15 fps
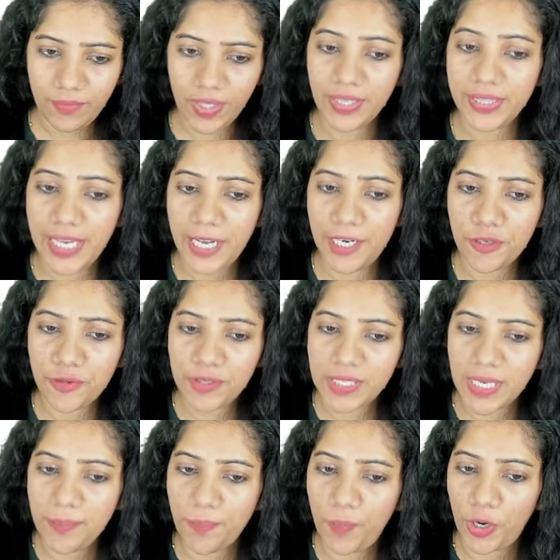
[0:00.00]
then you
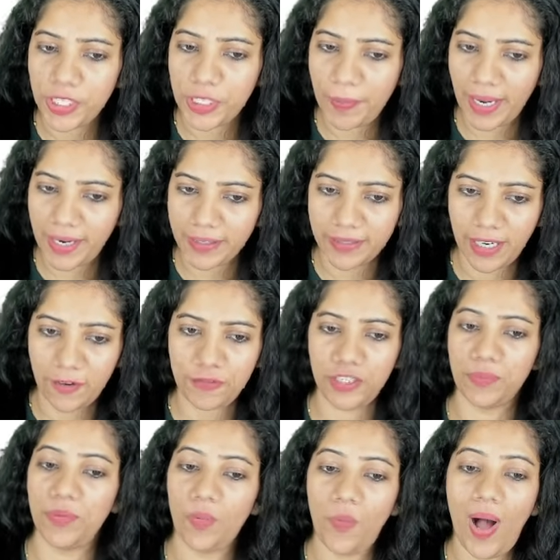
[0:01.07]
see body paragraph
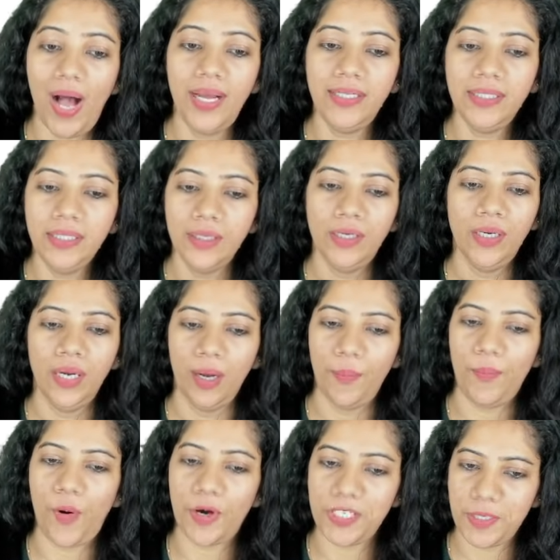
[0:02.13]
number 1,
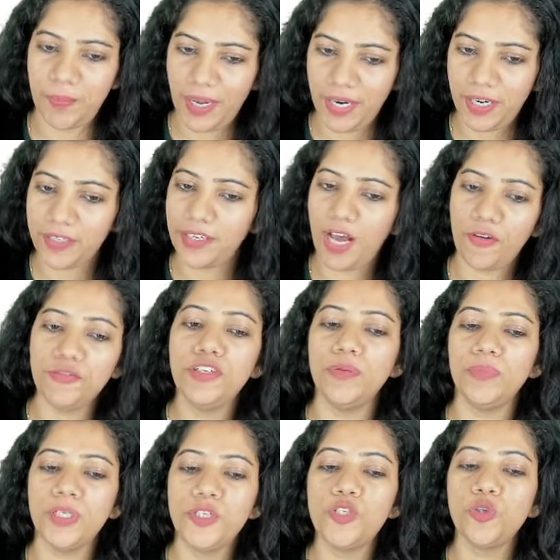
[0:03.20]
body paragraph
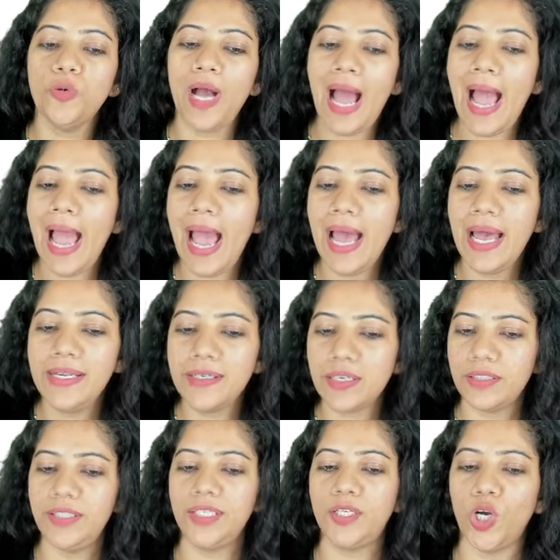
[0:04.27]
number 2, and
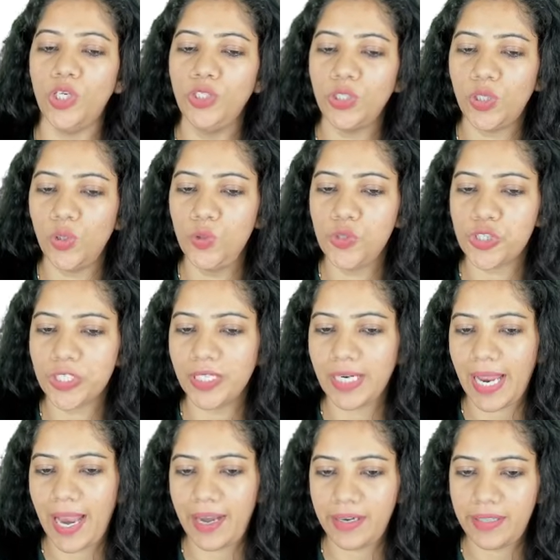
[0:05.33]
the conclusion
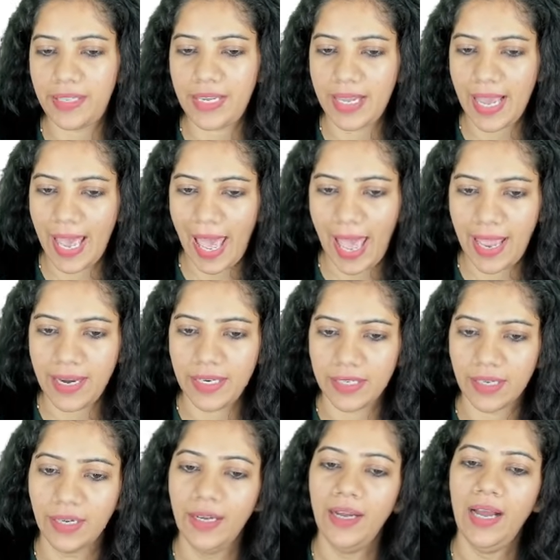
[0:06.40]
at the
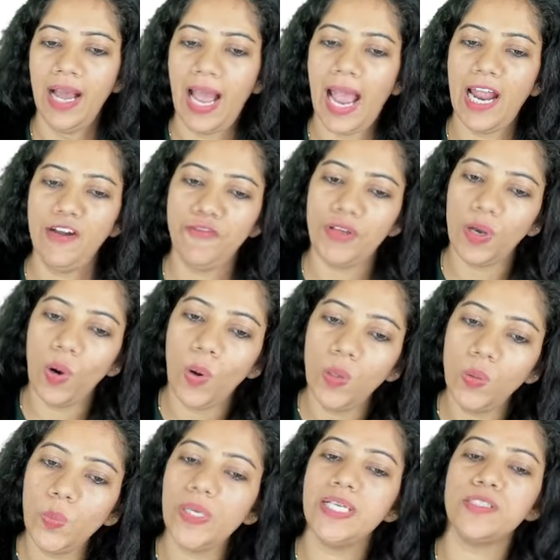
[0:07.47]
end. And we
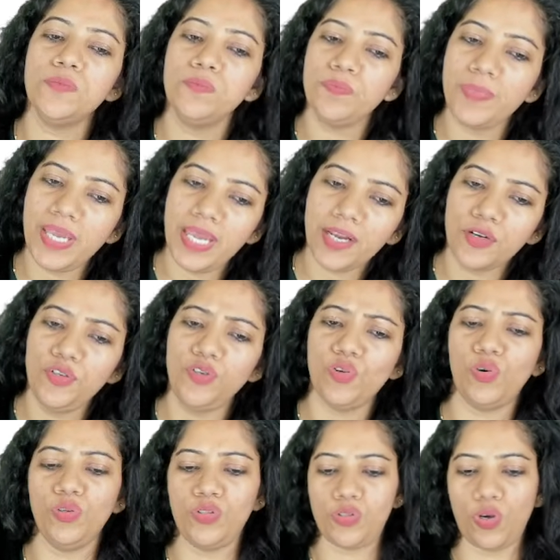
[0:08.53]
always make
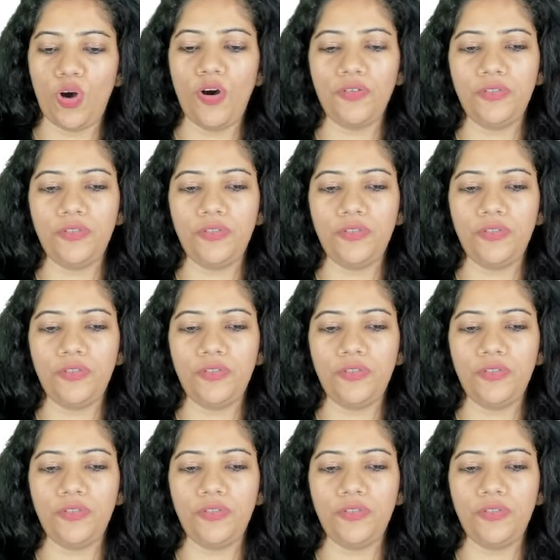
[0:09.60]
notes of